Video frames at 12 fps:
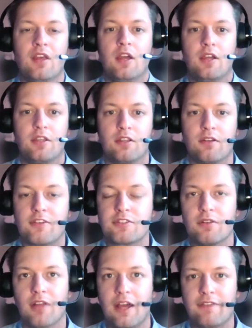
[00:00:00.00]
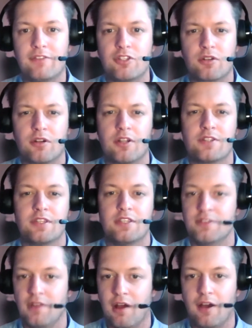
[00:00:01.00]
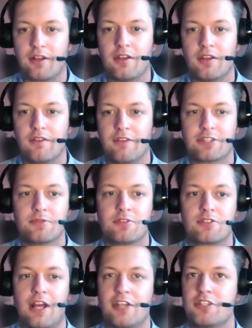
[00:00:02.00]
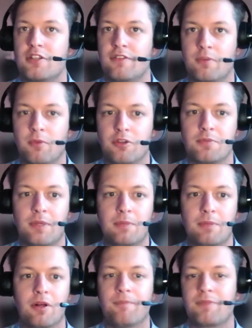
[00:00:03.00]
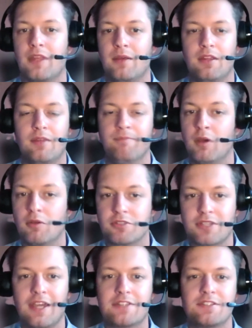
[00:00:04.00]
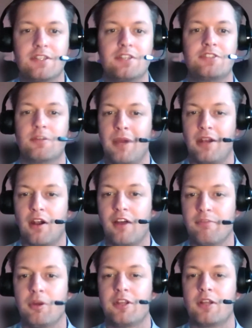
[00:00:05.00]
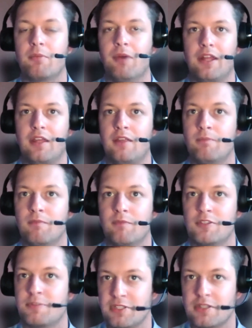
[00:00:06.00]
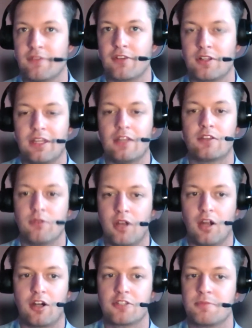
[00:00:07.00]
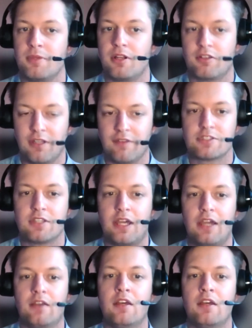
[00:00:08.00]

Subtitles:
Universal life insurance is not a good investment strategy for most people. In most cases, you're better off putting your money specifically into an RRSP or TFSA.